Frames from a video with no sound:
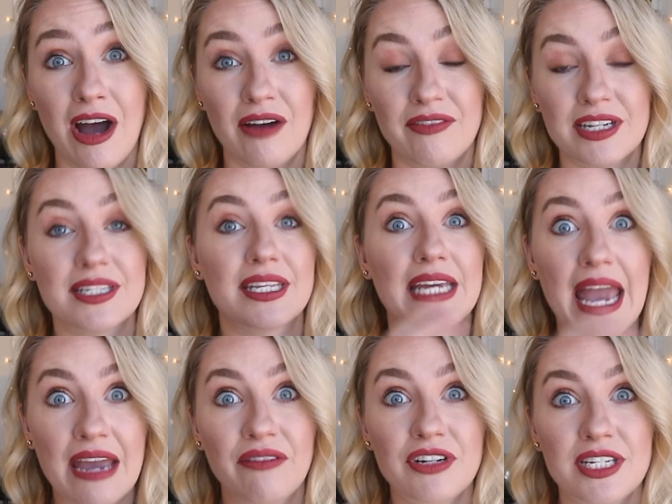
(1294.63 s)
Obviously,
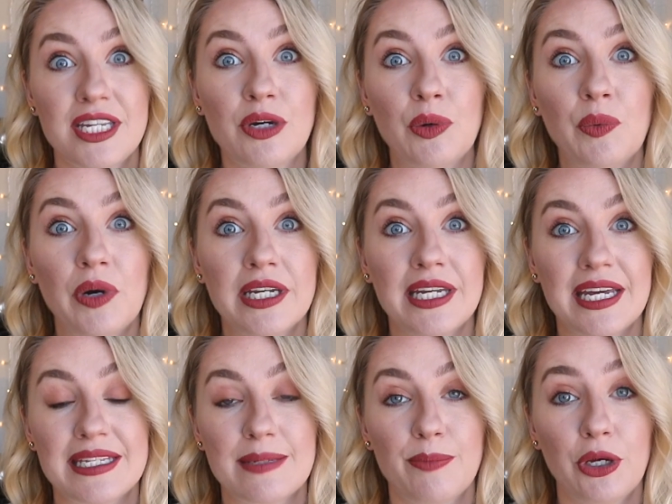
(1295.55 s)
every single one
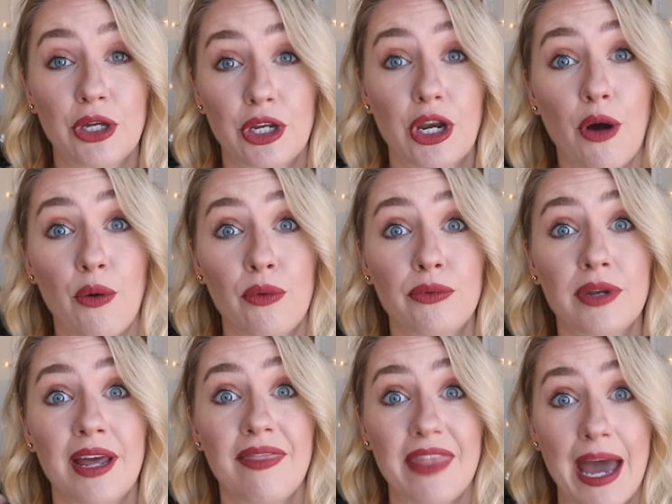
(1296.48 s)
gets put on